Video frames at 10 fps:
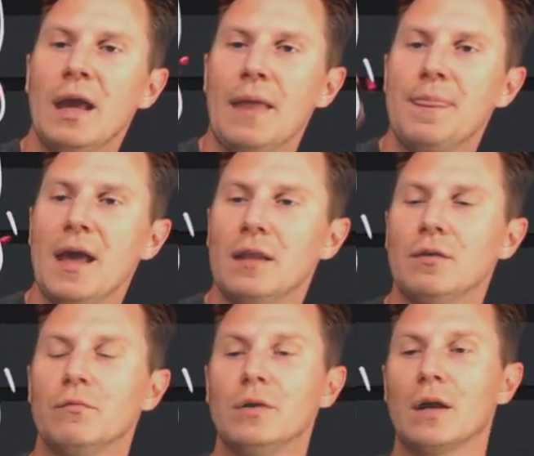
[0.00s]
and
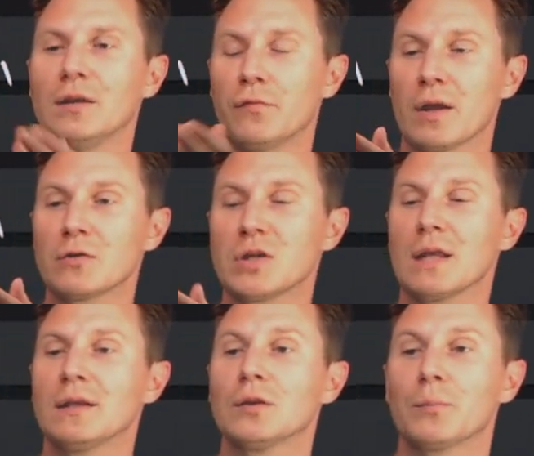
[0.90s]
then we are
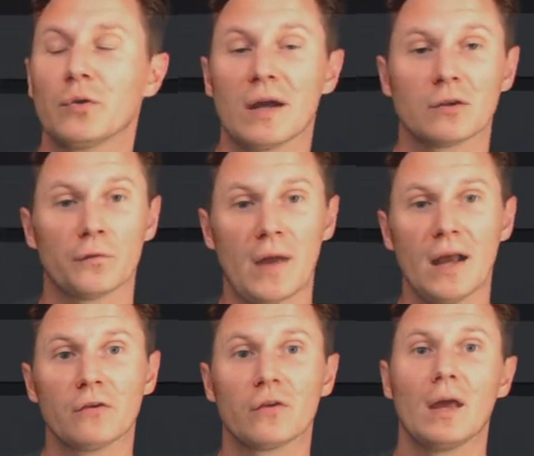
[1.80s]
differentiating the product of
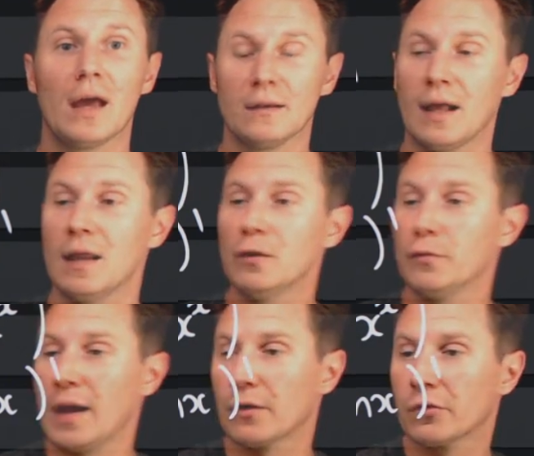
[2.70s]
x and ln
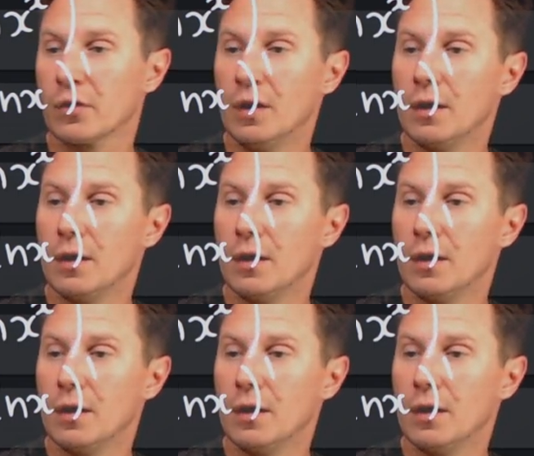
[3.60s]
of x.